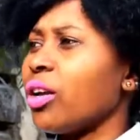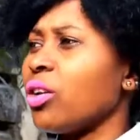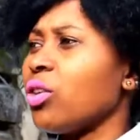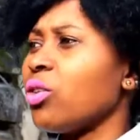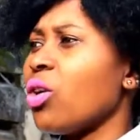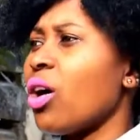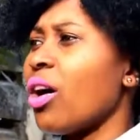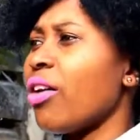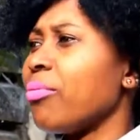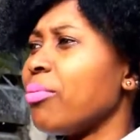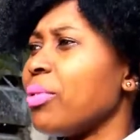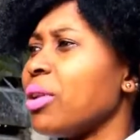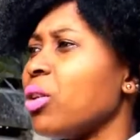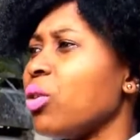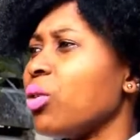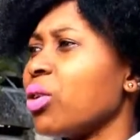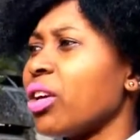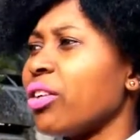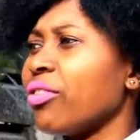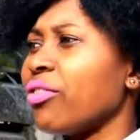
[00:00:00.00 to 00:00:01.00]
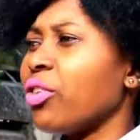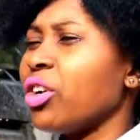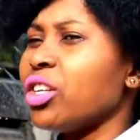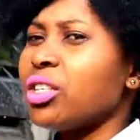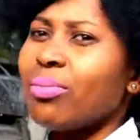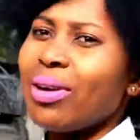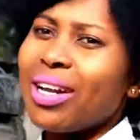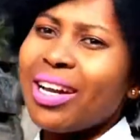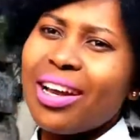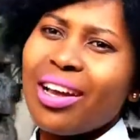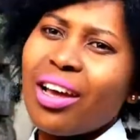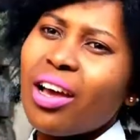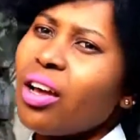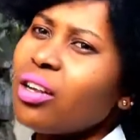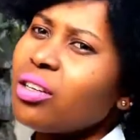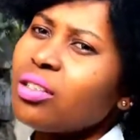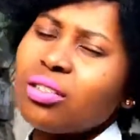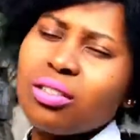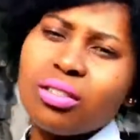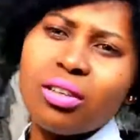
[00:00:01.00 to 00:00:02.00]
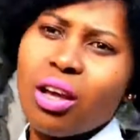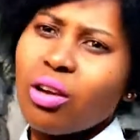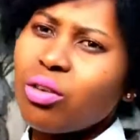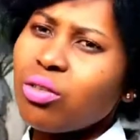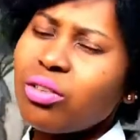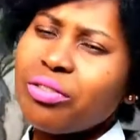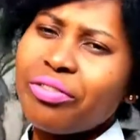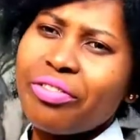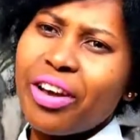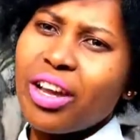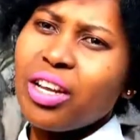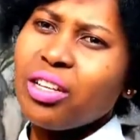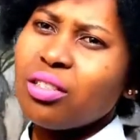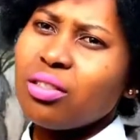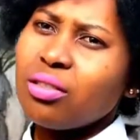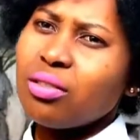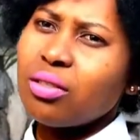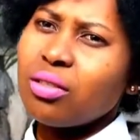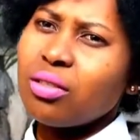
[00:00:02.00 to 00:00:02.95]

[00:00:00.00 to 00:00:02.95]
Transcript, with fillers: You know, I've been looking for it, but I, I, I couldn't find